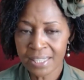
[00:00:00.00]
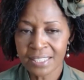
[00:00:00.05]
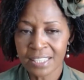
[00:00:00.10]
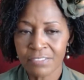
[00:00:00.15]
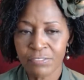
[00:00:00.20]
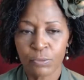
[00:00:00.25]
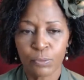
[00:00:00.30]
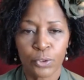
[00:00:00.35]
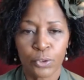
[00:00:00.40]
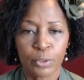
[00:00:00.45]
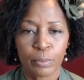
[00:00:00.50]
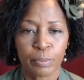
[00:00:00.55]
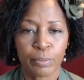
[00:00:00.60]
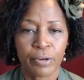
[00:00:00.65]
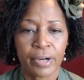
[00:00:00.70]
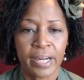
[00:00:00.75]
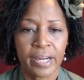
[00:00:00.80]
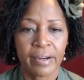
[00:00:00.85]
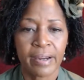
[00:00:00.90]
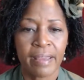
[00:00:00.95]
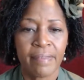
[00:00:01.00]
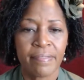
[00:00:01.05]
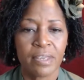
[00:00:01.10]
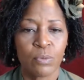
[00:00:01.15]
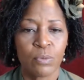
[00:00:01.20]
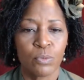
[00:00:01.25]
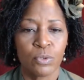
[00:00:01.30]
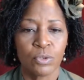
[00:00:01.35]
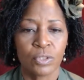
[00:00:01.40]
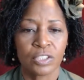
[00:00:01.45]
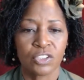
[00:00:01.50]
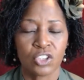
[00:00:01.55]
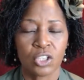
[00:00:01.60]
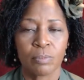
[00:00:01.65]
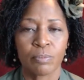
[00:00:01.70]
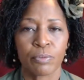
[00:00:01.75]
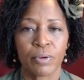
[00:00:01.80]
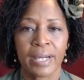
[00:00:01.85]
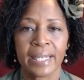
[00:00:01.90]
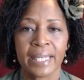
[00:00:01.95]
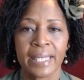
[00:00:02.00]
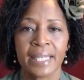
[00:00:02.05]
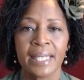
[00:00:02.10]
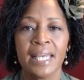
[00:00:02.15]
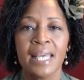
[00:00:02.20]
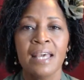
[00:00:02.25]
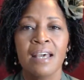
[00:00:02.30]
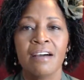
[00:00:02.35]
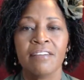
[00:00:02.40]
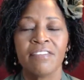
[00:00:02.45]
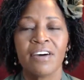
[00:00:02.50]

Let's have a word of prayer and then we'll jump right in.